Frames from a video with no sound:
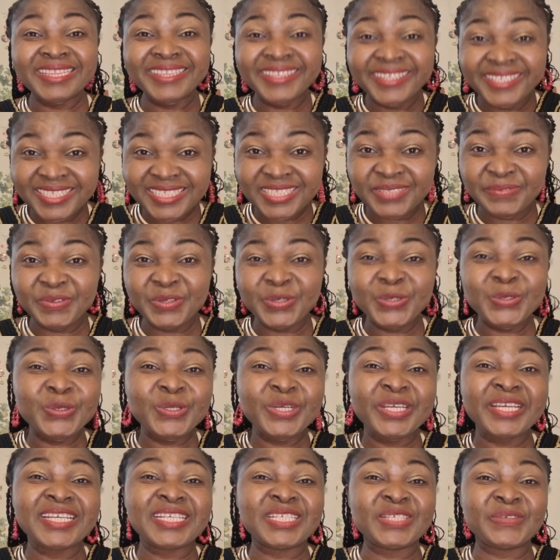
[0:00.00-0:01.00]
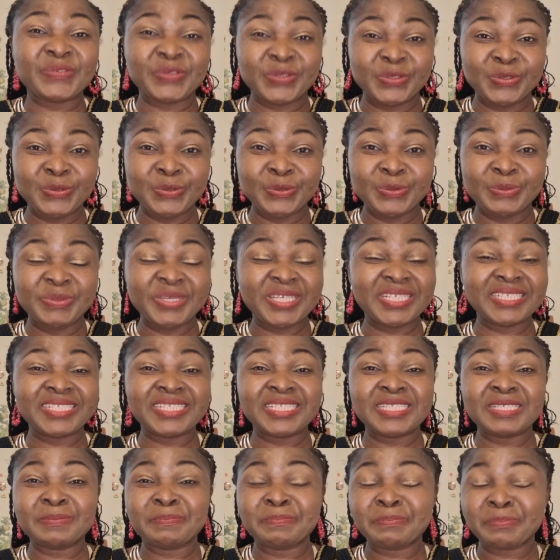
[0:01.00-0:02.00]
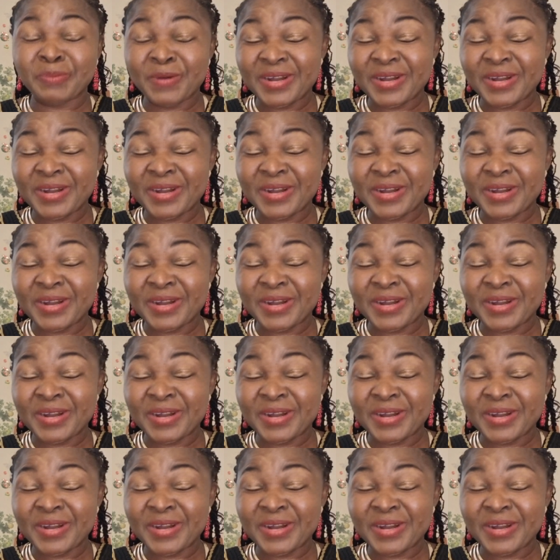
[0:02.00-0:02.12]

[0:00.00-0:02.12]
This video is for you because